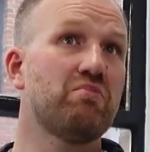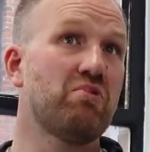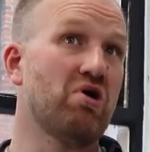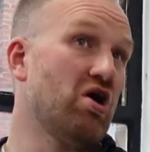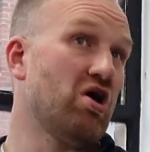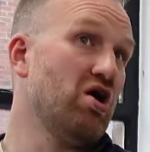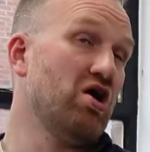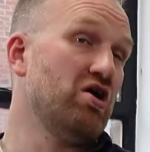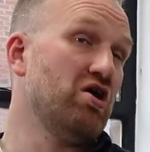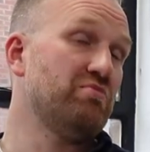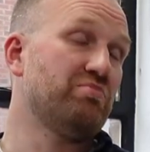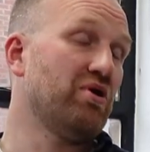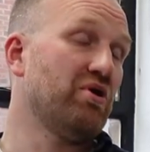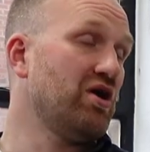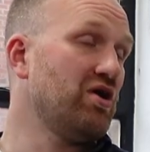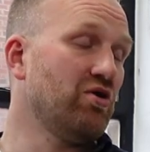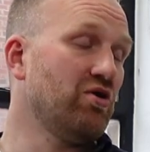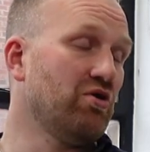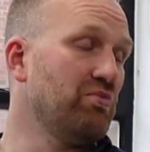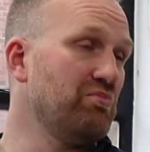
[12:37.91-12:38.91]
heard
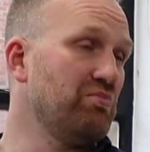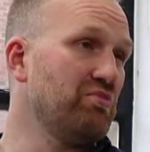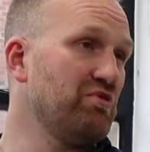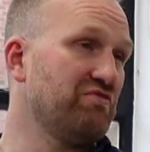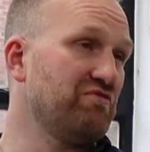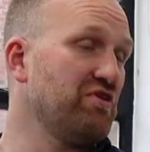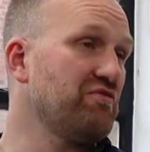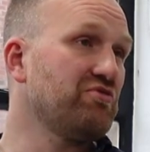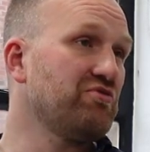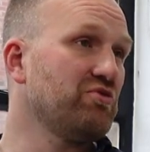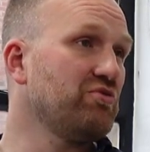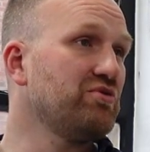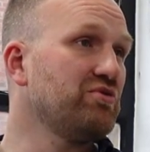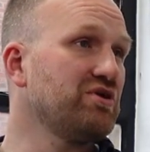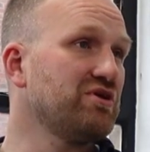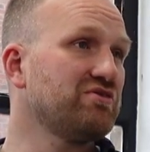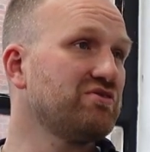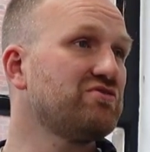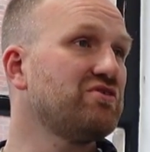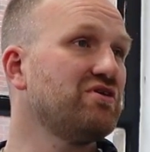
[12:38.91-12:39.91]
by a lot of different
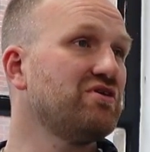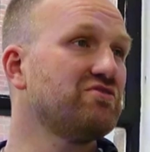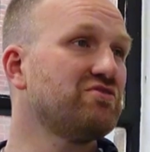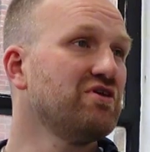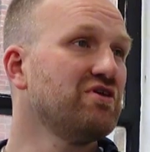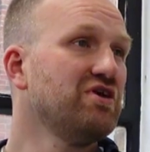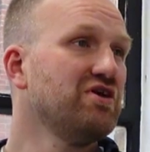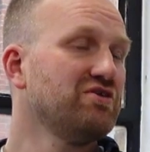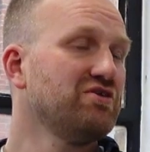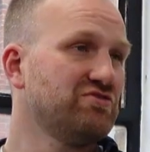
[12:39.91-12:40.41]
audiences.